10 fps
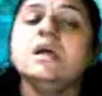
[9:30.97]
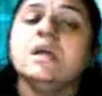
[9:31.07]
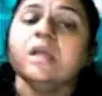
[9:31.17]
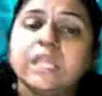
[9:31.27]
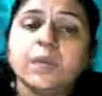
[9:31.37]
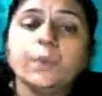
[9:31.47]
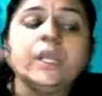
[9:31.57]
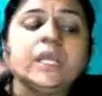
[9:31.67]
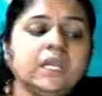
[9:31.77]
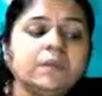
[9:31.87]
they will
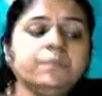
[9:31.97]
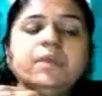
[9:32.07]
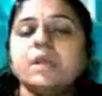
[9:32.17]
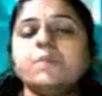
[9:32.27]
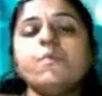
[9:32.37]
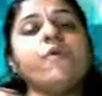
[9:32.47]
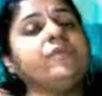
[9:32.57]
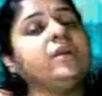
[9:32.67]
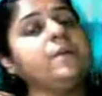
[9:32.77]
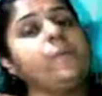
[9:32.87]
keep the name of
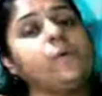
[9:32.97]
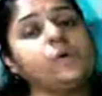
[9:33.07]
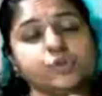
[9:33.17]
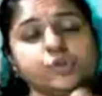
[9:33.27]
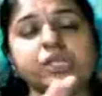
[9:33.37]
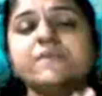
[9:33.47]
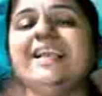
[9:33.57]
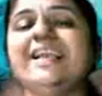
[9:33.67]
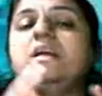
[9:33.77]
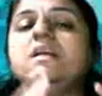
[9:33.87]
the depository. They will
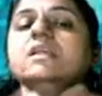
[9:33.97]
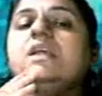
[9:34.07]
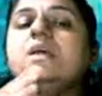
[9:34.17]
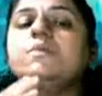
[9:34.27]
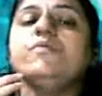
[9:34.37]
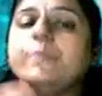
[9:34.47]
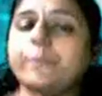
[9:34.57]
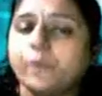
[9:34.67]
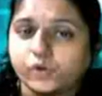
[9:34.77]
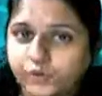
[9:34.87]
enter the name of
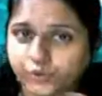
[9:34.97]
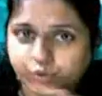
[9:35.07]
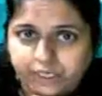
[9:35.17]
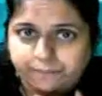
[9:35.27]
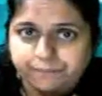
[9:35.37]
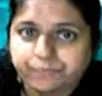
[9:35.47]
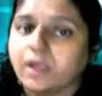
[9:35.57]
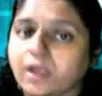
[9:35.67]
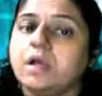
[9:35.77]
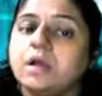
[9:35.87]
depository.
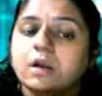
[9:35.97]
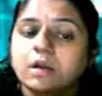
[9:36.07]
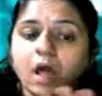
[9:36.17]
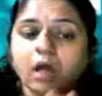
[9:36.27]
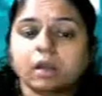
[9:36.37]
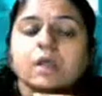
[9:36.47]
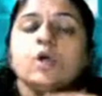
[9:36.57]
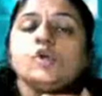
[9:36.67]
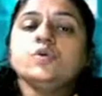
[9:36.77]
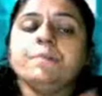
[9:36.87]
Done.
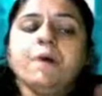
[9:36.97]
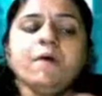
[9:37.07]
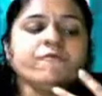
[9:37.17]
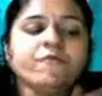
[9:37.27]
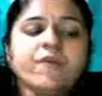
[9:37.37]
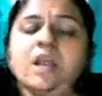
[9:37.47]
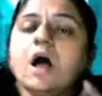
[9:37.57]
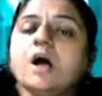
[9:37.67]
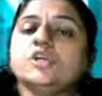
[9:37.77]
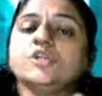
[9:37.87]
So ma'am, where
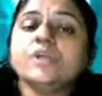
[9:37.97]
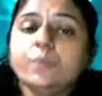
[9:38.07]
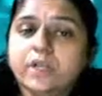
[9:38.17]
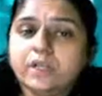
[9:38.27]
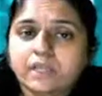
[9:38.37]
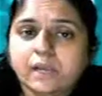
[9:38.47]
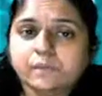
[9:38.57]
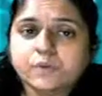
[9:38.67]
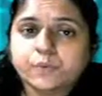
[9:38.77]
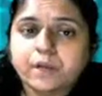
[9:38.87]
Akshay
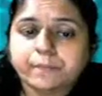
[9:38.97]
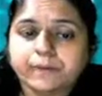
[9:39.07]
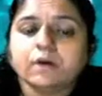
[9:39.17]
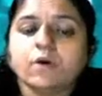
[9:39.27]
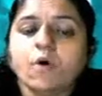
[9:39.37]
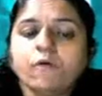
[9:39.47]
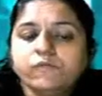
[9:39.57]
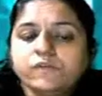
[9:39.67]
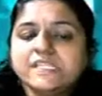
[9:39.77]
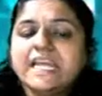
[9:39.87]
names will appear?
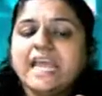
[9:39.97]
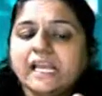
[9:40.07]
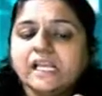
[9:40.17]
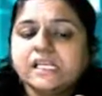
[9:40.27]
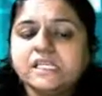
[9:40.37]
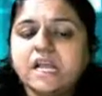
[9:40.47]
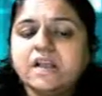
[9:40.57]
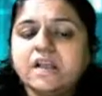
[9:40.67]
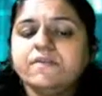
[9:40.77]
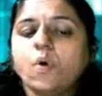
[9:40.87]
Obviously
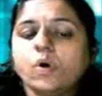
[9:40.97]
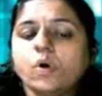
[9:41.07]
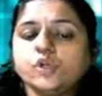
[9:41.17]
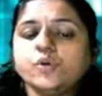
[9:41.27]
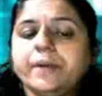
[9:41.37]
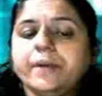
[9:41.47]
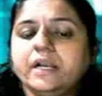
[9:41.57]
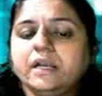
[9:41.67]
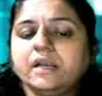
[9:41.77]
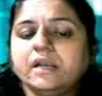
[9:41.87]
NSDL will also
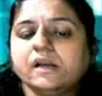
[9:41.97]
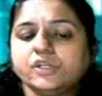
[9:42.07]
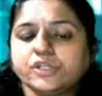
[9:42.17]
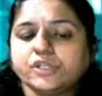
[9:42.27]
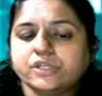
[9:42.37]
maintain a register.